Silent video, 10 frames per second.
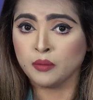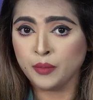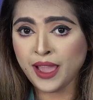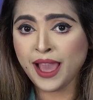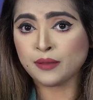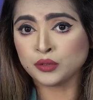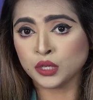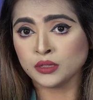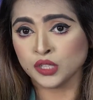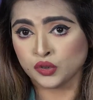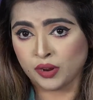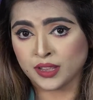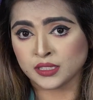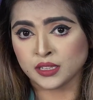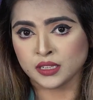may have shown
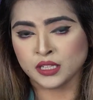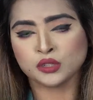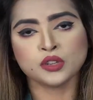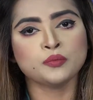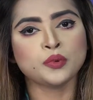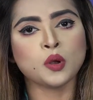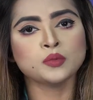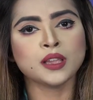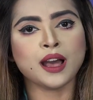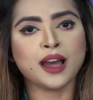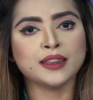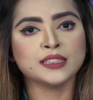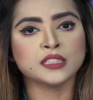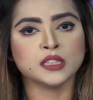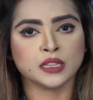interest due to improved
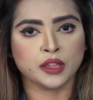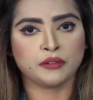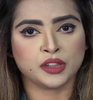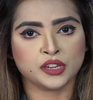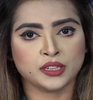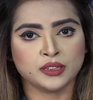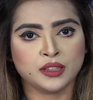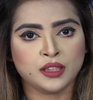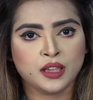earnings declaration.